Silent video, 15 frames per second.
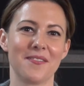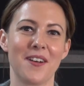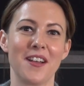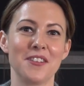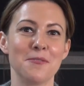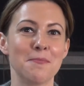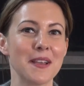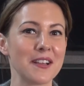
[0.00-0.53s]

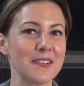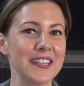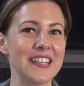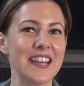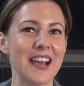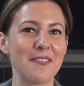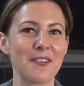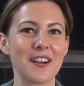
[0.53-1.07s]
on Ubiquiti
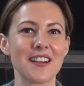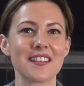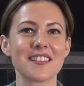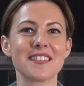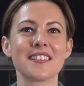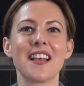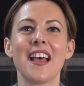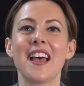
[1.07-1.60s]

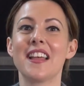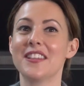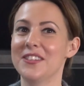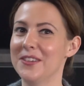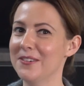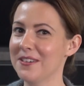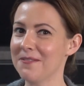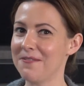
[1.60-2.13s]
Networks
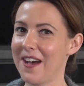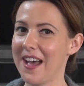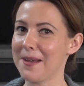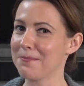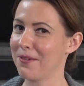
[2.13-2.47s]
UniFi